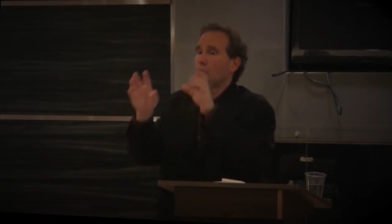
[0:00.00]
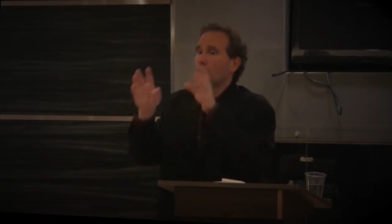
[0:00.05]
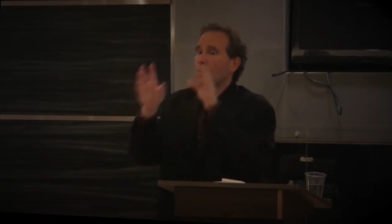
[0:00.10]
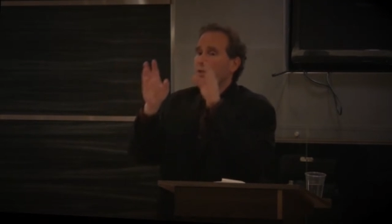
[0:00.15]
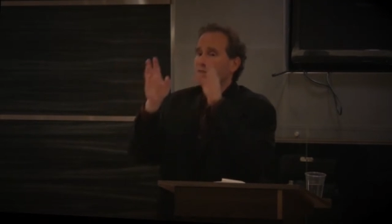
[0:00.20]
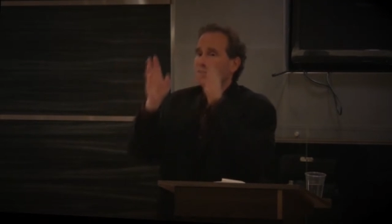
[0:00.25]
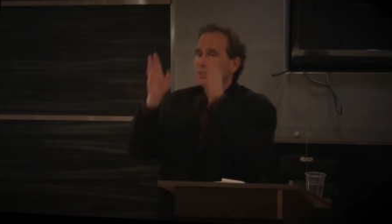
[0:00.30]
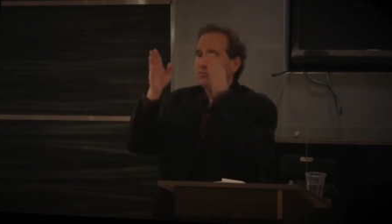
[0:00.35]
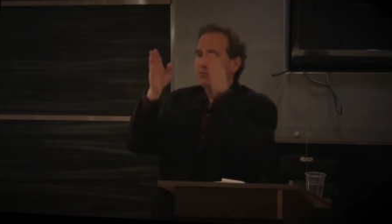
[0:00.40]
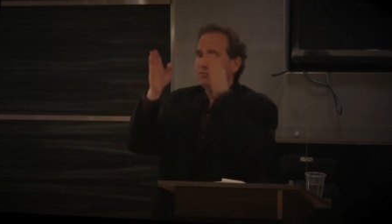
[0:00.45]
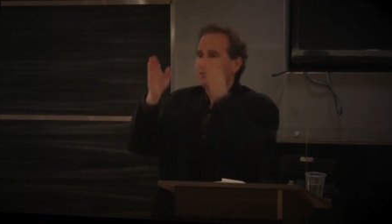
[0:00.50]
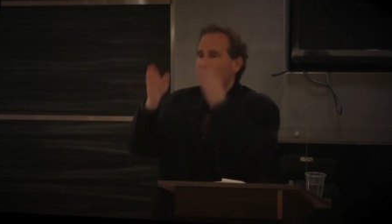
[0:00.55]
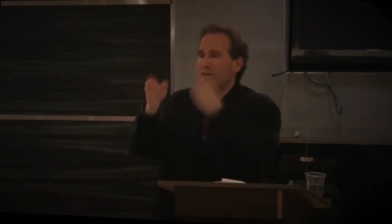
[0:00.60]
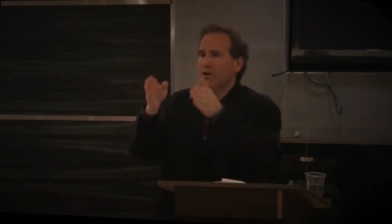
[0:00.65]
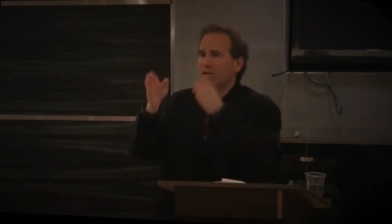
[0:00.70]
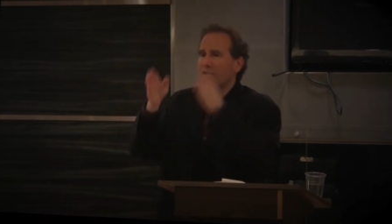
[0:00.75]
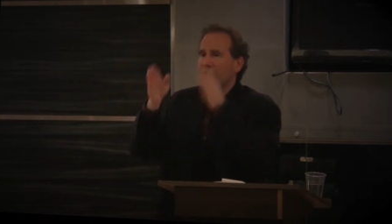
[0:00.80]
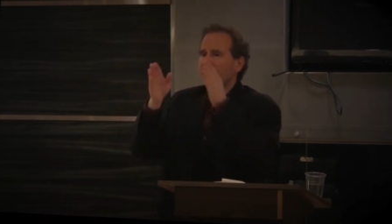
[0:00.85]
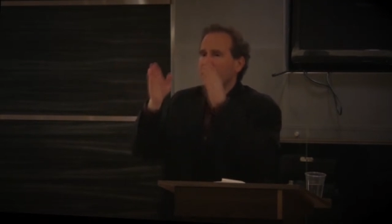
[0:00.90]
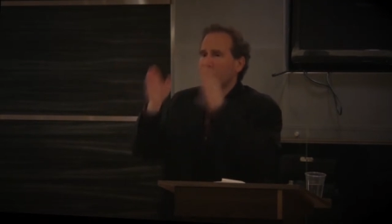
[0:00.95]
which is
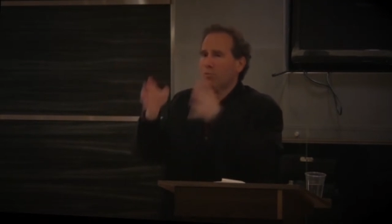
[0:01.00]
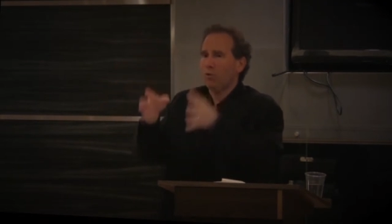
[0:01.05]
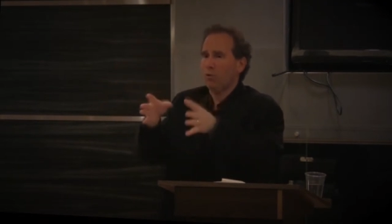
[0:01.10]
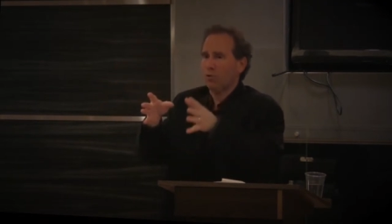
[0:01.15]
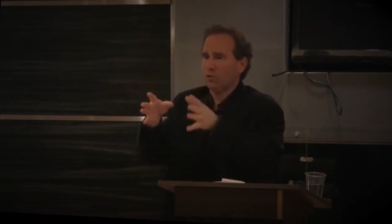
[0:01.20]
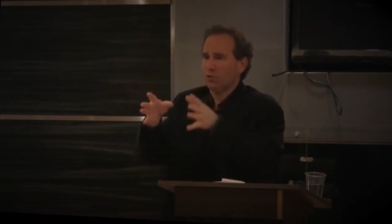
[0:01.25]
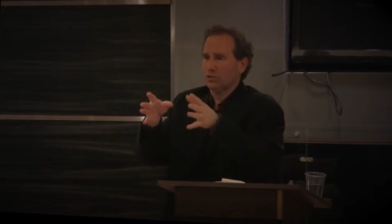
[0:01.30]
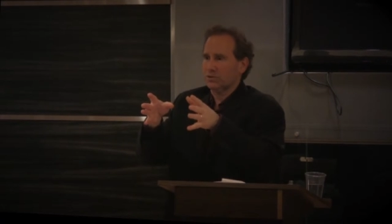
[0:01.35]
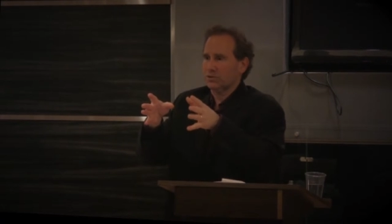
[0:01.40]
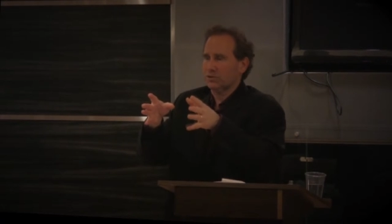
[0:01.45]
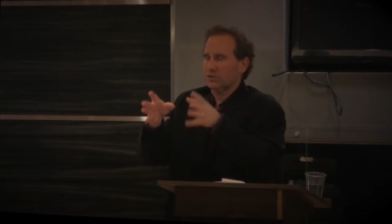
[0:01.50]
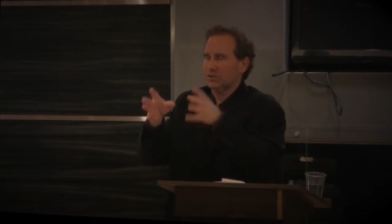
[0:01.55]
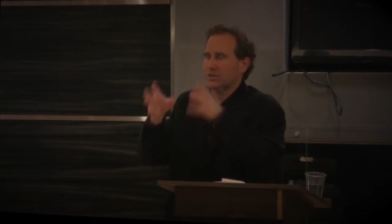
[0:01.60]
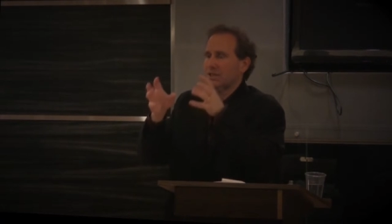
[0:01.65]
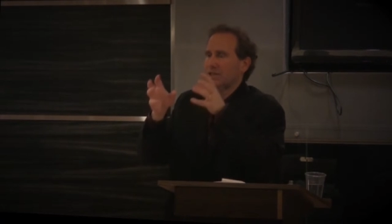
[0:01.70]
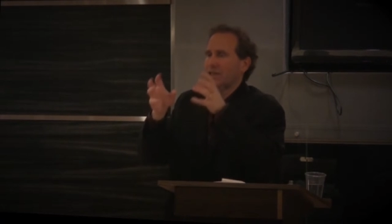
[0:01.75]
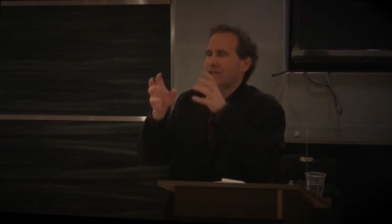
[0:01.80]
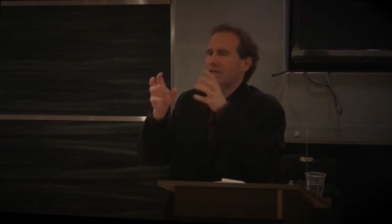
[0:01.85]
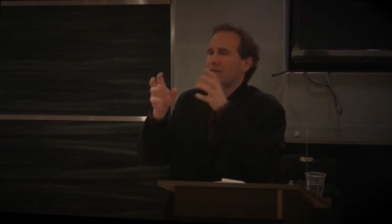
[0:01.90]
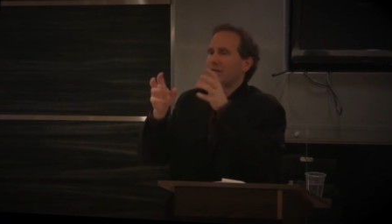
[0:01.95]
very important
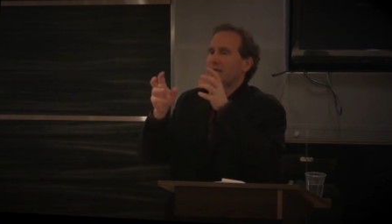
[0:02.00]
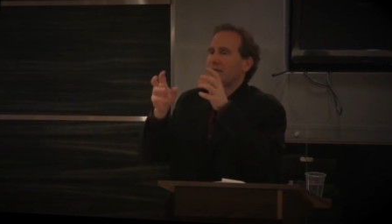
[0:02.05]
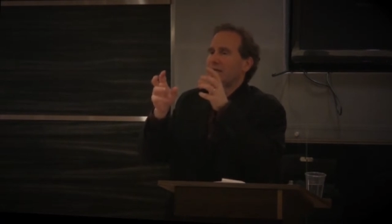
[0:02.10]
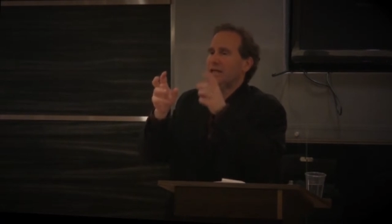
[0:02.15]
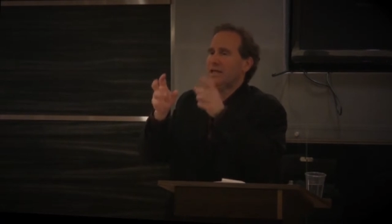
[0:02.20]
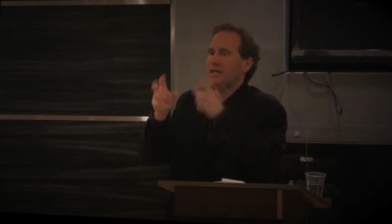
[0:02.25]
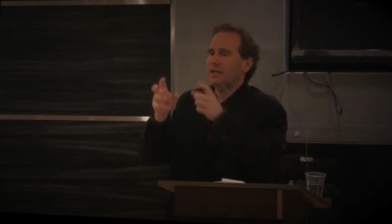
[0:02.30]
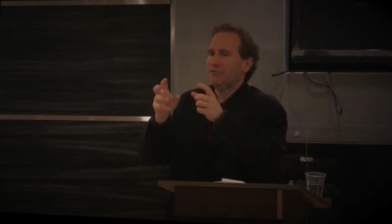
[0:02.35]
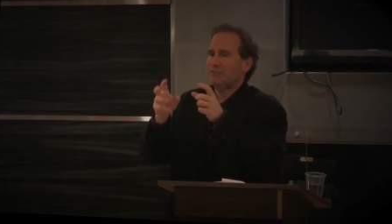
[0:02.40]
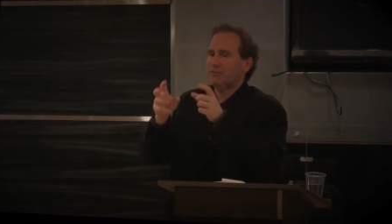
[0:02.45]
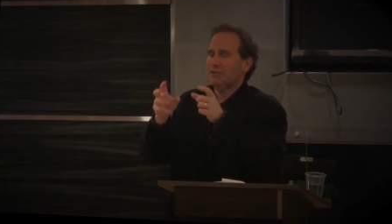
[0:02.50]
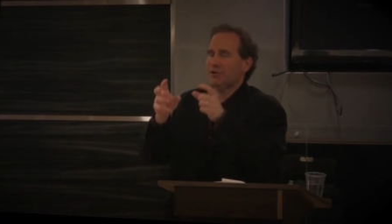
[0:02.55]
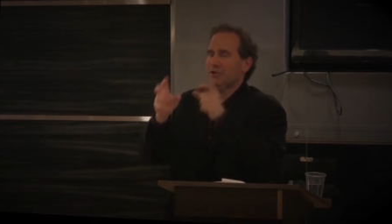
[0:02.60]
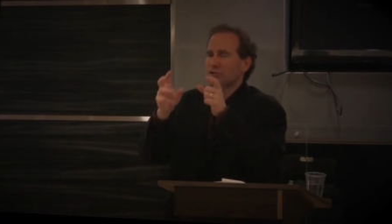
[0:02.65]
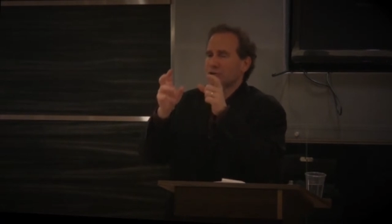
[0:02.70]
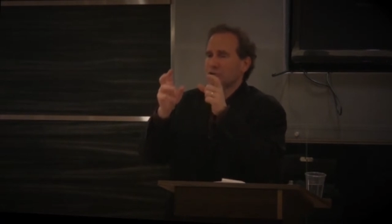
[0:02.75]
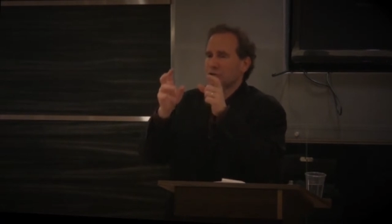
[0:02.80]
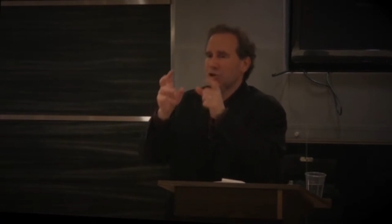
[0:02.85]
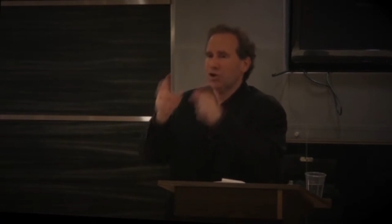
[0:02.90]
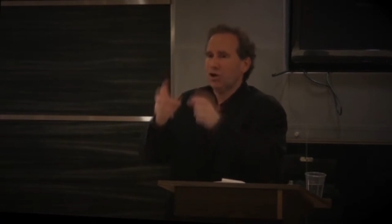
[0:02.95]
if
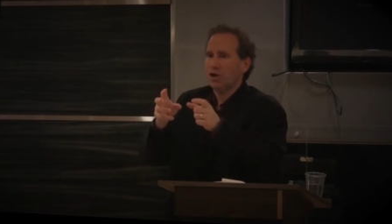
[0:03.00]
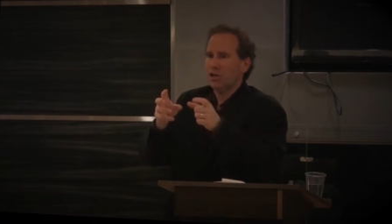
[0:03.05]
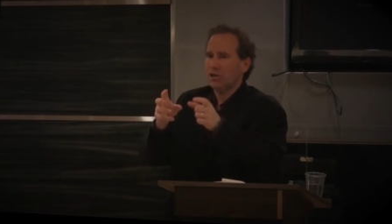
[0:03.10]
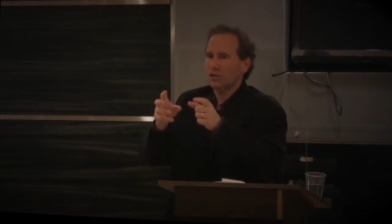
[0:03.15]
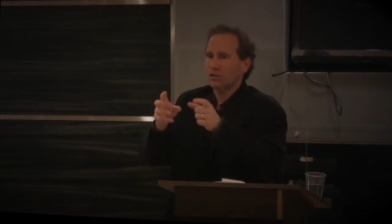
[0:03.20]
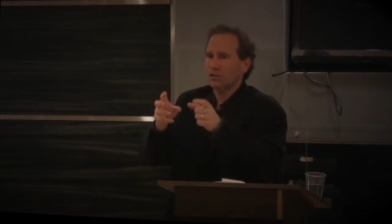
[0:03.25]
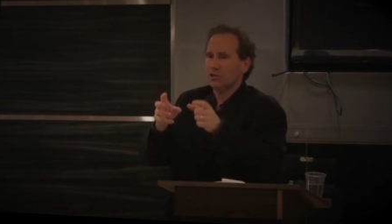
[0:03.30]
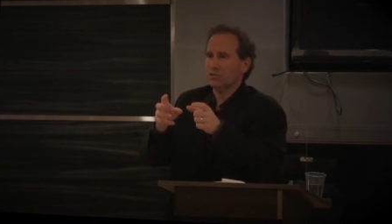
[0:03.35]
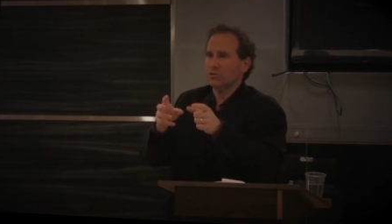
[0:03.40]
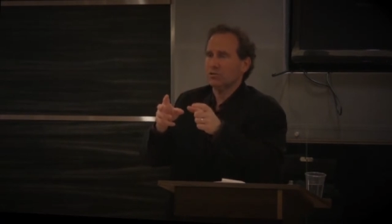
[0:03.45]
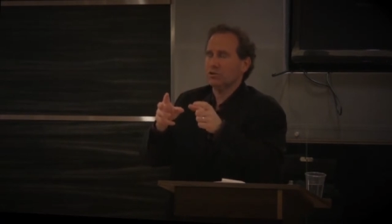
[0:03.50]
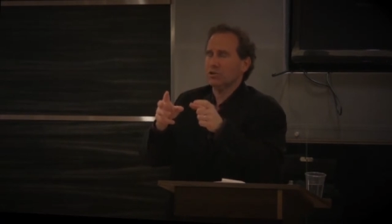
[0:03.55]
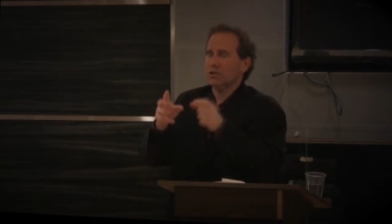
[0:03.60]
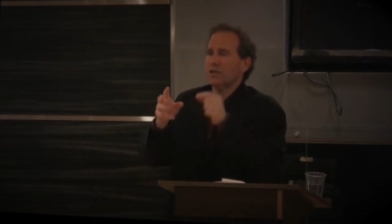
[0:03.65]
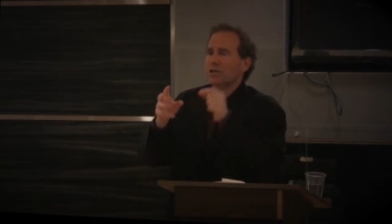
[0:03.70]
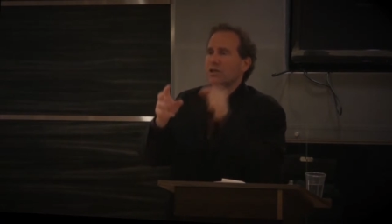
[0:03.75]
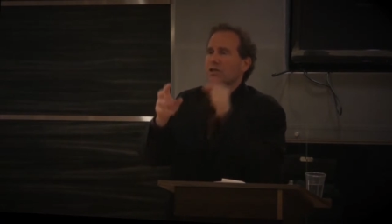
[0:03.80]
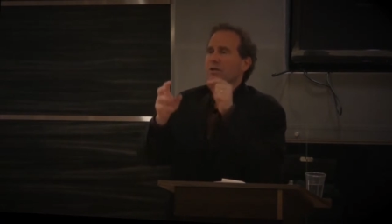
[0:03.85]
there's a lawsuit,